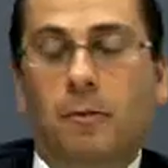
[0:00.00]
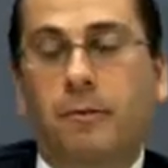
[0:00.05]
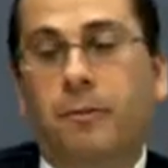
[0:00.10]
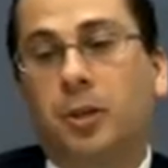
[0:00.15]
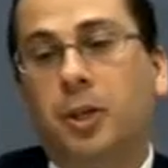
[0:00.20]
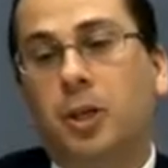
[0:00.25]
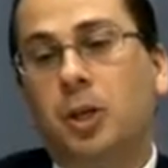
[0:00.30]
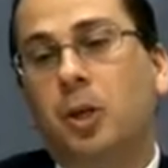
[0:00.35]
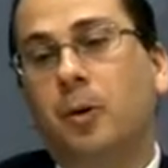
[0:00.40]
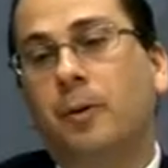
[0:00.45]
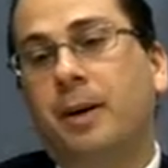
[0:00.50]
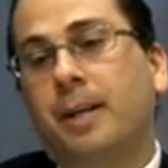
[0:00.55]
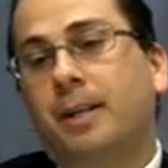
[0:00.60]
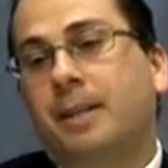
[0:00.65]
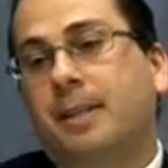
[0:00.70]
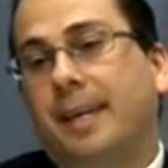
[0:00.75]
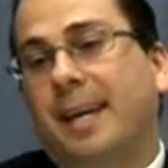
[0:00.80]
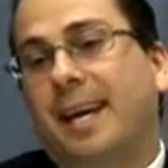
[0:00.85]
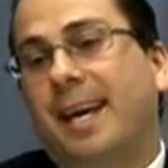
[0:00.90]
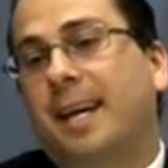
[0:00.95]
Well, for the
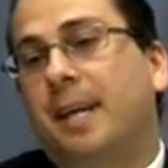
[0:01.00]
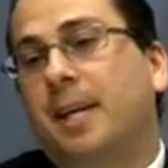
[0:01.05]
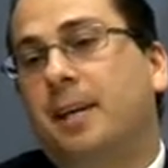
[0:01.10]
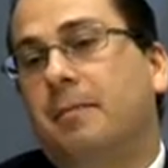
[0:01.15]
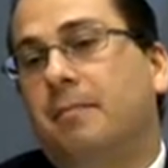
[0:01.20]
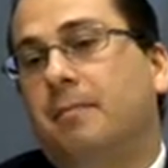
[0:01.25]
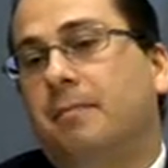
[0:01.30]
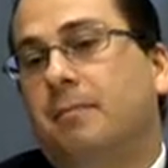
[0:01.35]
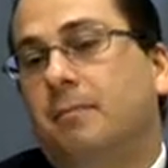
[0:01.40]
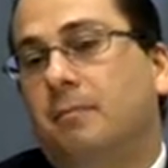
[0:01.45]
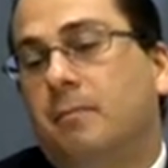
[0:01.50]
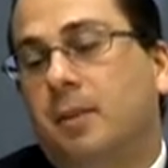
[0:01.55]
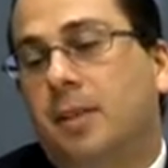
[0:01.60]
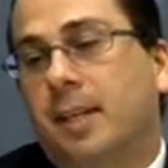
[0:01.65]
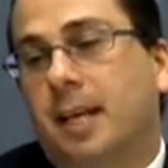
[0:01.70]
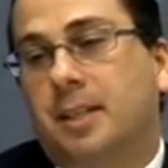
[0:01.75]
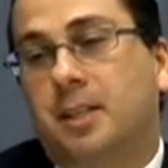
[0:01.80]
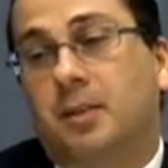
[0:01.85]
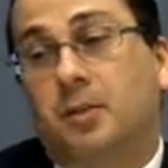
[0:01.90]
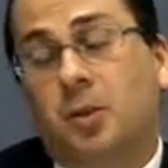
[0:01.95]
US, the key
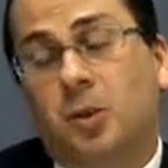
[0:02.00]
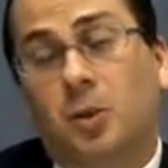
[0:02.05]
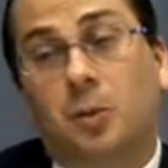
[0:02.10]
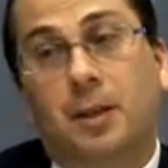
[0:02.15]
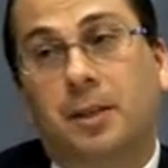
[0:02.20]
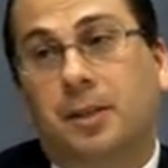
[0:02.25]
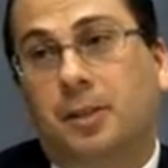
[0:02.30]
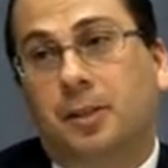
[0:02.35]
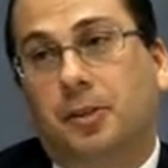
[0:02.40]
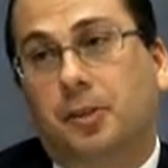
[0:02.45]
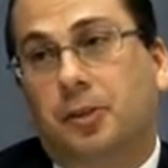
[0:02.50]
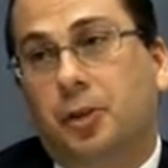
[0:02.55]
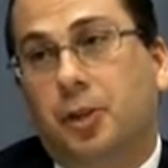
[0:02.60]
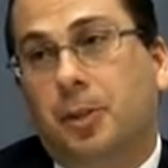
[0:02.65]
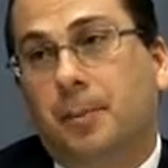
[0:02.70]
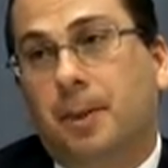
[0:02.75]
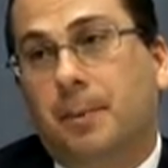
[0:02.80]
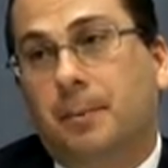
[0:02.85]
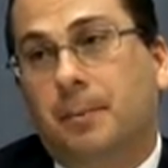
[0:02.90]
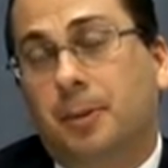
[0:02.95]
sector is always the
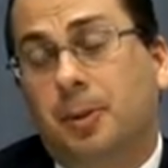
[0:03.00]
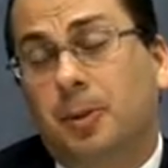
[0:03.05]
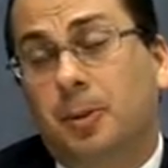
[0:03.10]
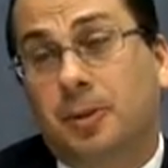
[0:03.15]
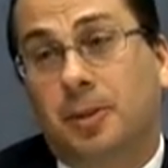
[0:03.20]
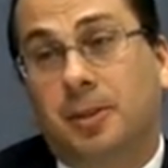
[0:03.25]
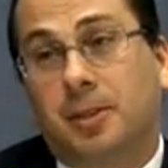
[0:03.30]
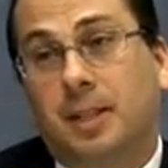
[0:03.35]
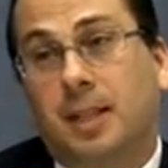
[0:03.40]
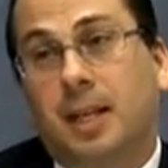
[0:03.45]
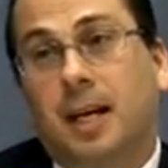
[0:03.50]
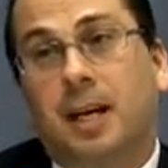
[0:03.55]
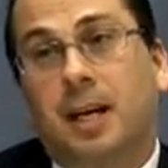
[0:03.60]
consumer because it's the